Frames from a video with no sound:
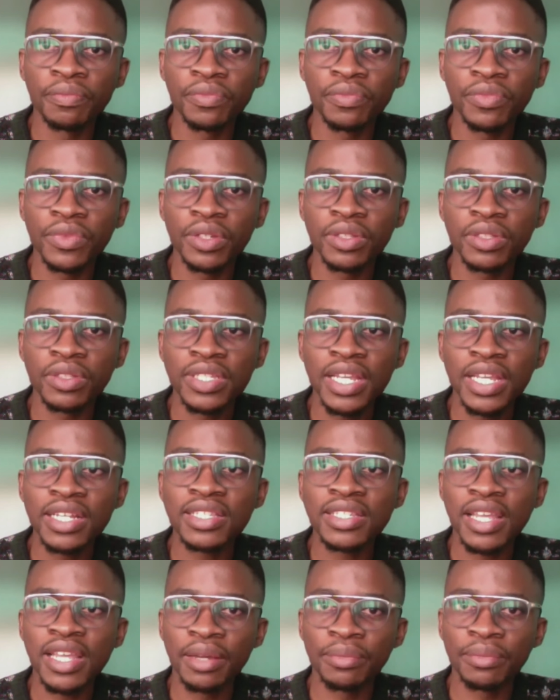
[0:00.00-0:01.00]
take
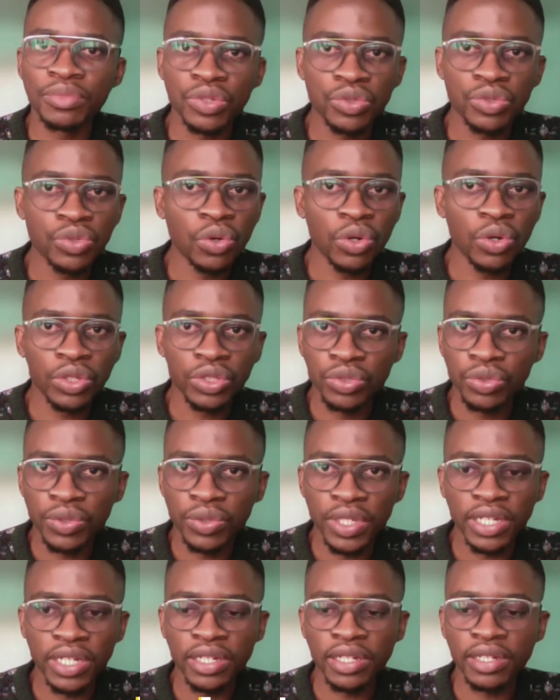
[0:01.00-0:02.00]
time to talk to
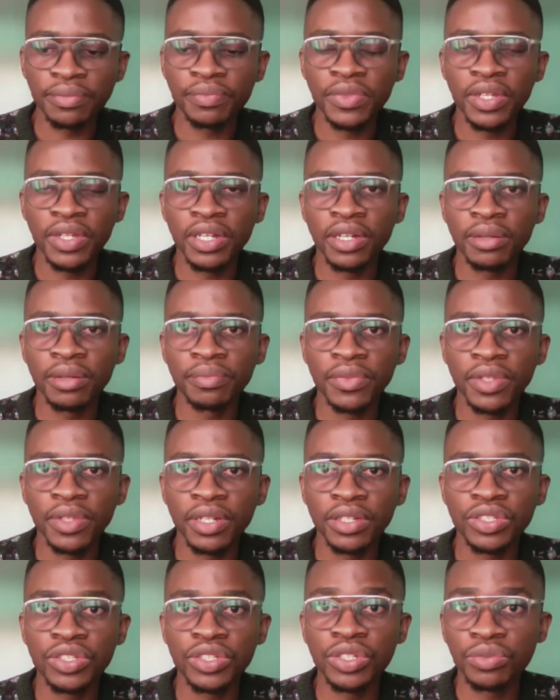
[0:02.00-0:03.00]
their
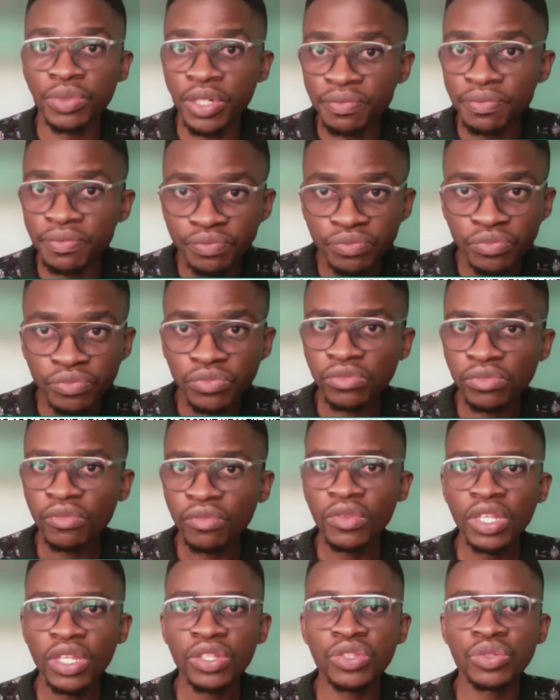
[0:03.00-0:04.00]
children,
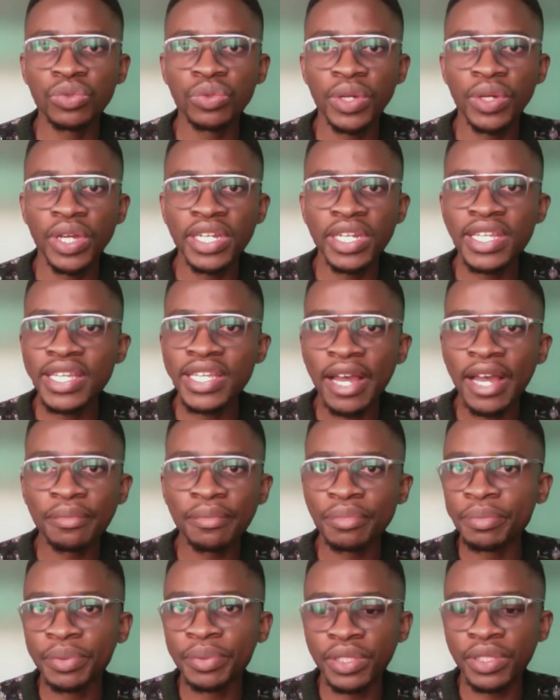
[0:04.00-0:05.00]
to any young
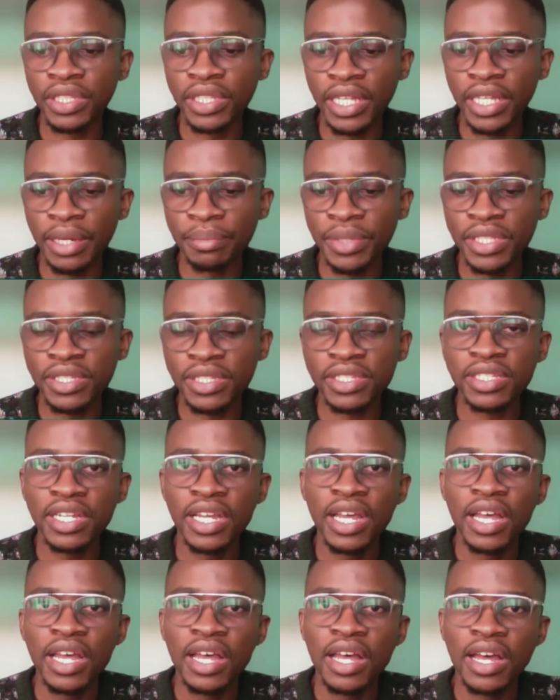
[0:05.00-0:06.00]
people in their midst,
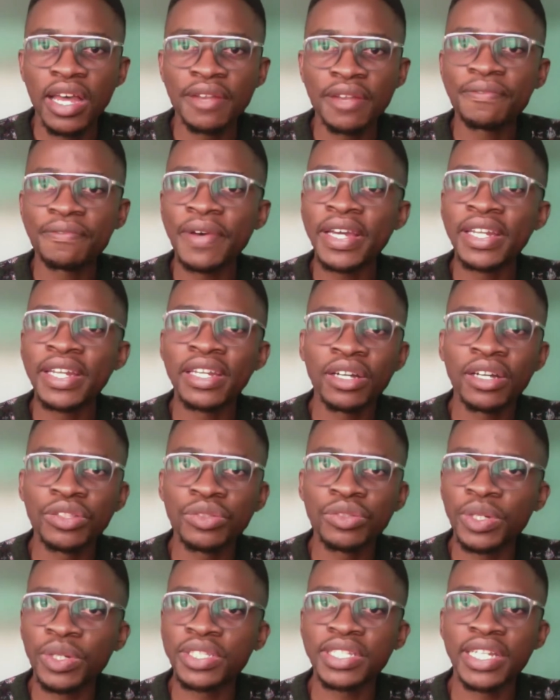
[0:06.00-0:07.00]
and find out
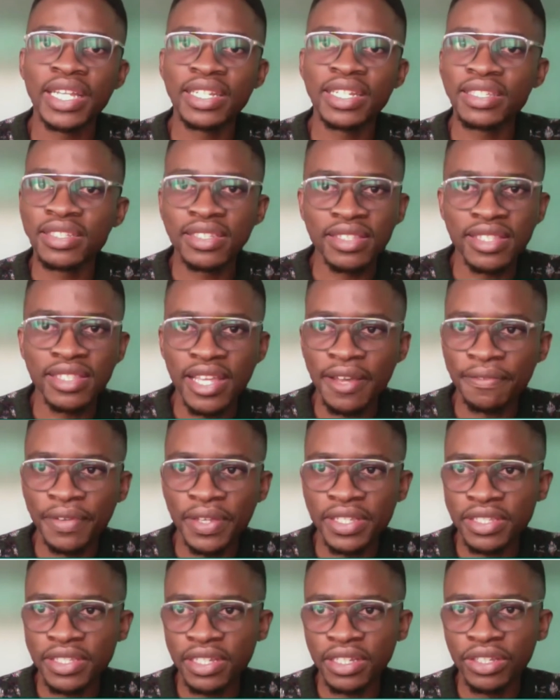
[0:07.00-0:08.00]
what challenges they are
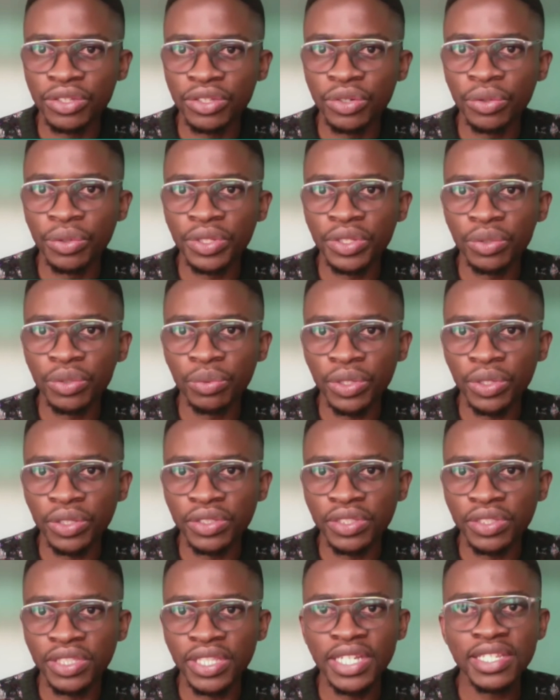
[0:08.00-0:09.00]
facing, in the world.
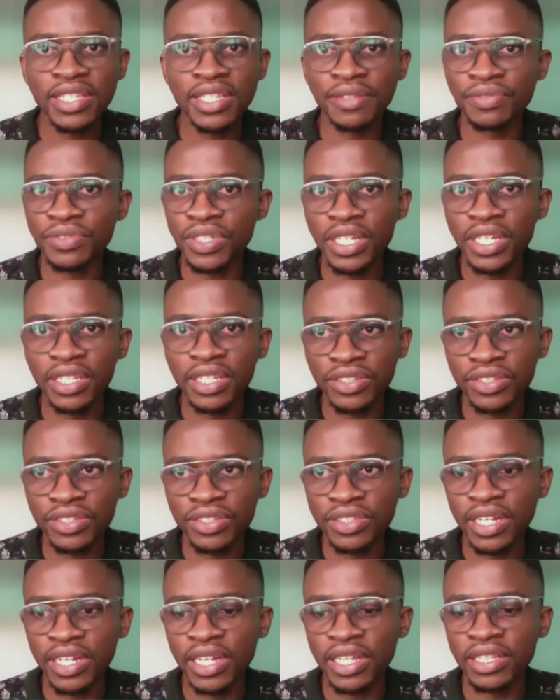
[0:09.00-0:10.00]
Things have changed,
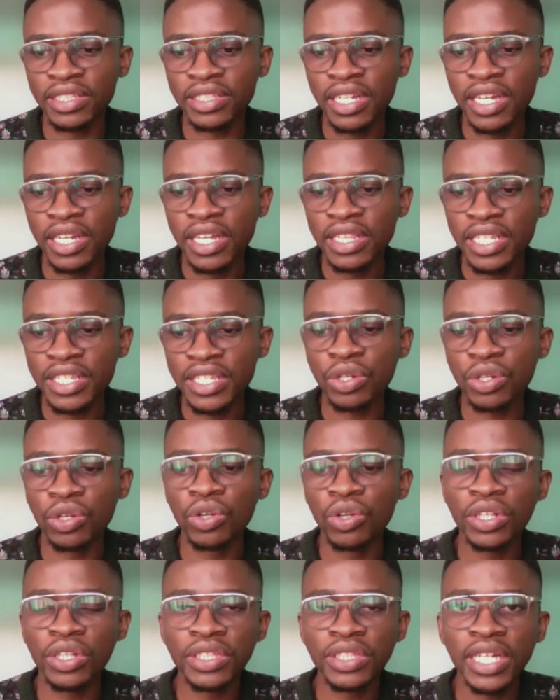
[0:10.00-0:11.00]
and there's a
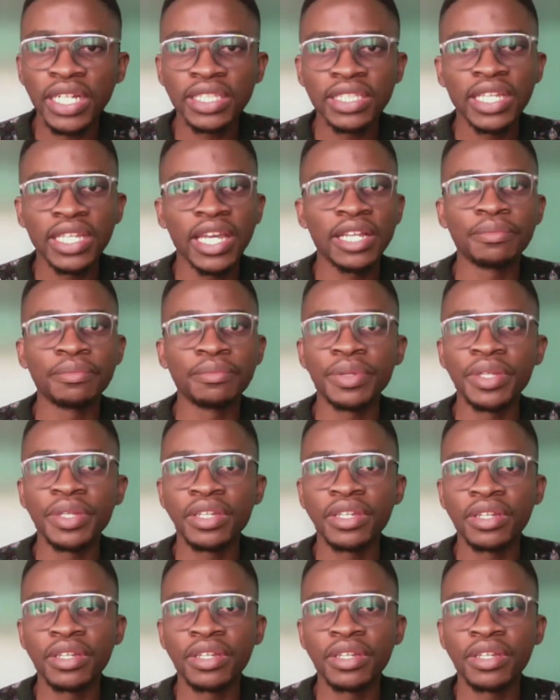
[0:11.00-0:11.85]
lot that can be